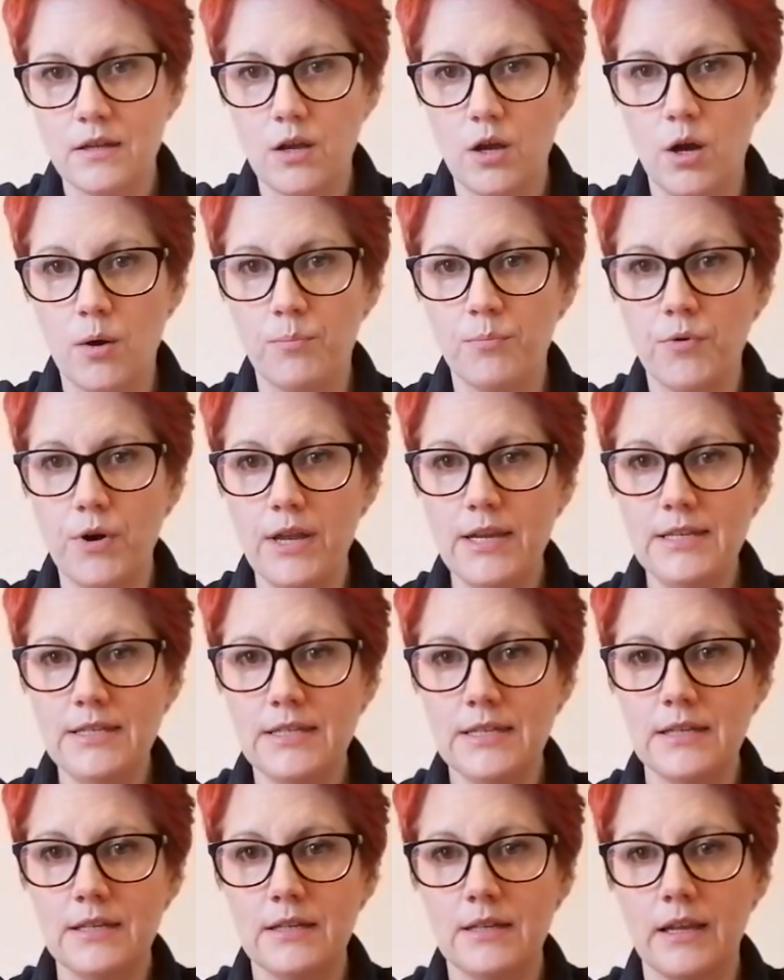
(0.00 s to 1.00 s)

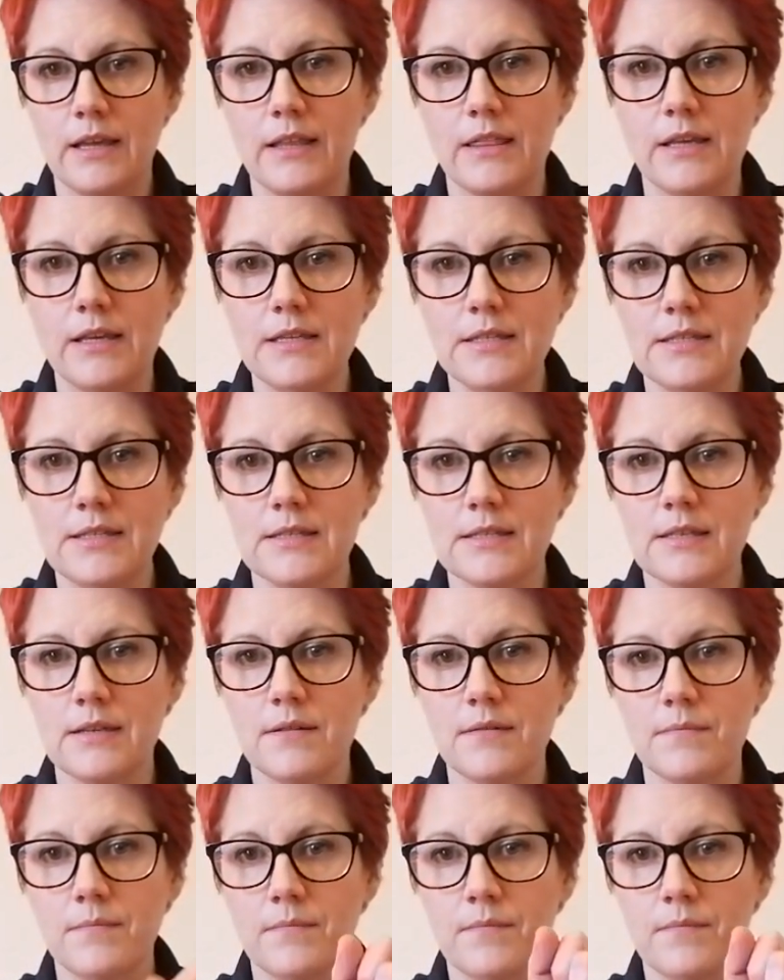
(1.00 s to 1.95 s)
upright like this,